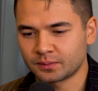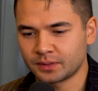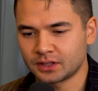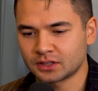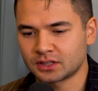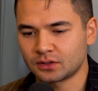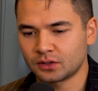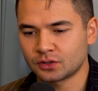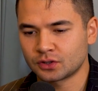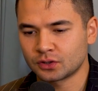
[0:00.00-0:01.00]
because they're
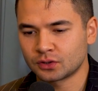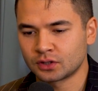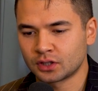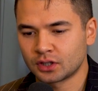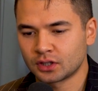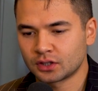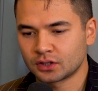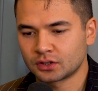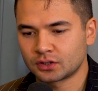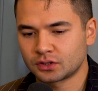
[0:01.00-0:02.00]
also
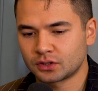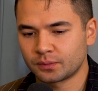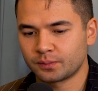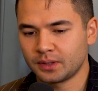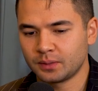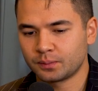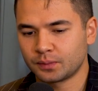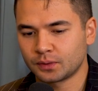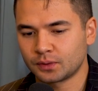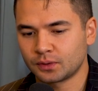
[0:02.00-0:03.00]
some
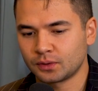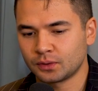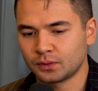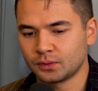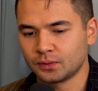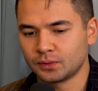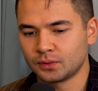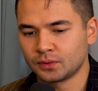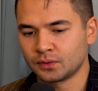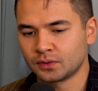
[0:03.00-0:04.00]
people
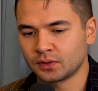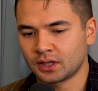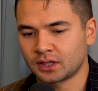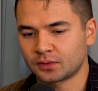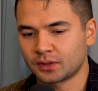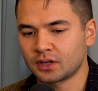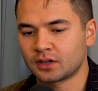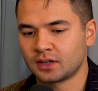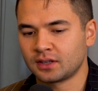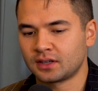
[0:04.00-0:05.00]
who like
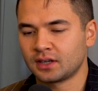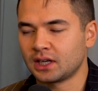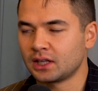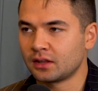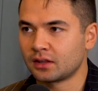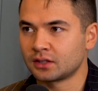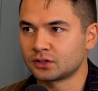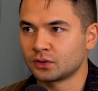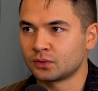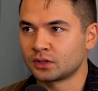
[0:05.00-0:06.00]
regarding their health
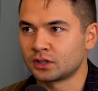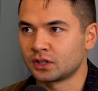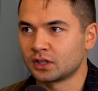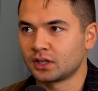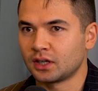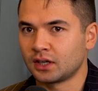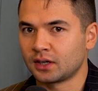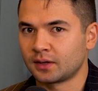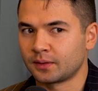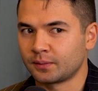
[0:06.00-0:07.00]
and so on.
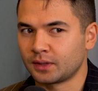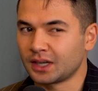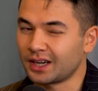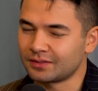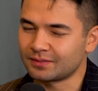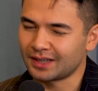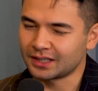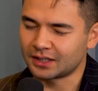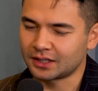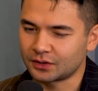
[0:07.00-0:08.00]
Like
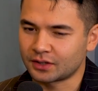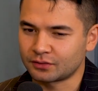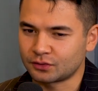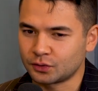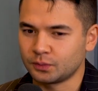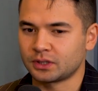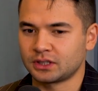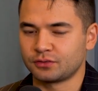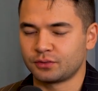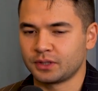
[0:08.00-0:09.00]
I don't have too
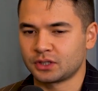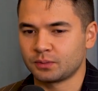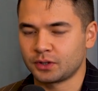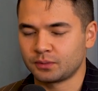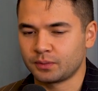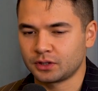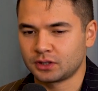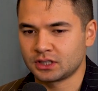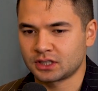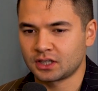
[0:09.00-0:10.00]
much information
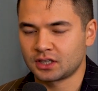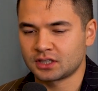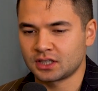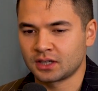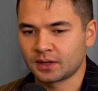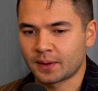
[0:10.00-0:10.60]
about this, I gotta say,